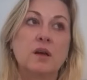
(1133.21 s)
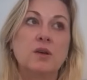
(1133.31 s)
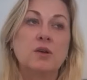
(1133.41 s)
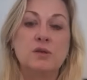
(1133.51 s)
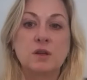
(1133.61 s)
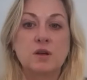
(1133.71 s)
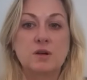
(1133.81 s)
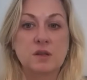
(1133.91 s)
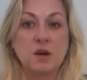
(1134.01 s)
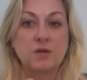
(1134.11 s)
using
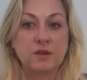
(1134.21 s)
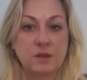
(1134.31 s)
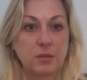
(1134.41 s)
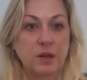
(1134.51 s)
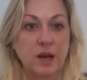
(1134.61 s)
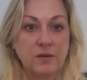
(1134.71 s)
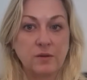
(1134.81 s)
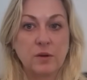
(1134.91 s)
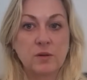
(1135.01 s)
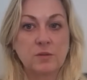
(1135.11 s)
herself as a
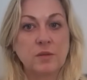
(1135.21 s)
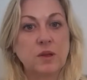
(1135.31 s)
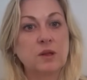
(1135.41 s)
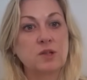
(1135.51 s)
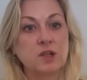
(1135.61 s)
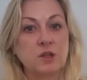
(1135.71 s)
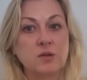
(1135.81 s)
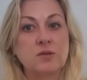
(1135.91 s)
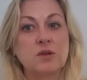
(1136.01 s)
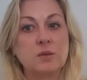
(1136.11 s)
platform. You know, she used her